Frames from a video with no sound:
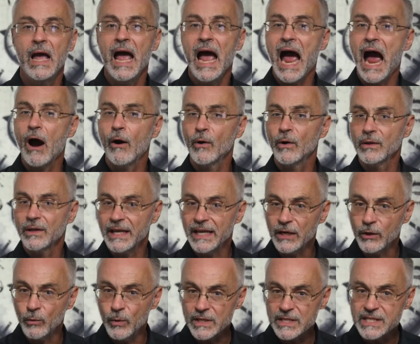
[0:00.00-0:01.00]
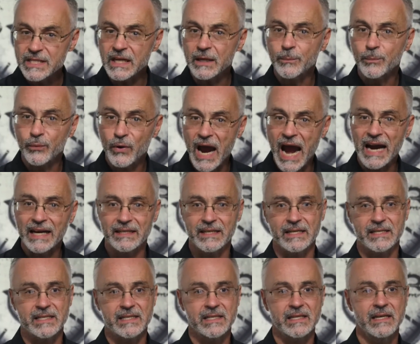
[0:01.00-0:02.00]
Our linguistic
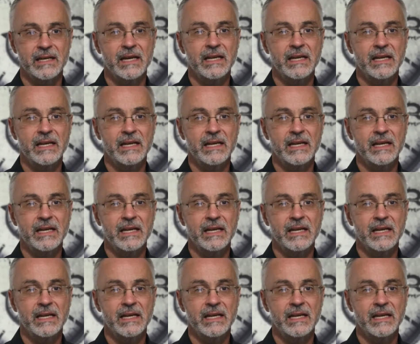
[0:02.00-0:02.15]
practice